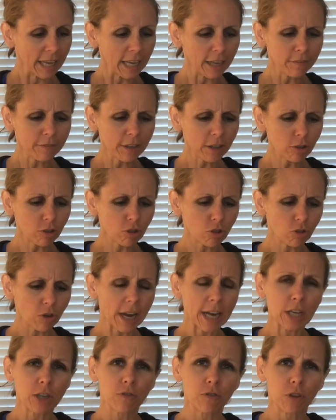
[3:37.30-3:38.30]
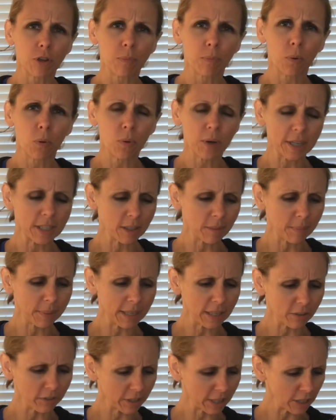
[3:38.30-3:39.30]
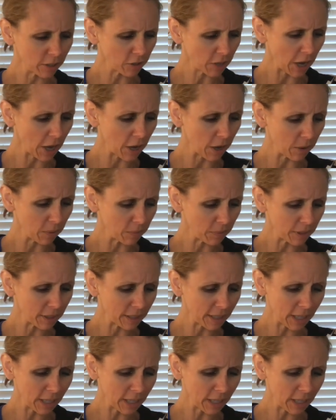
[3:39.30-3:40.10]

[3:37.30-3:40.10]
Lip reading: It felt strange for the boy to be on his own.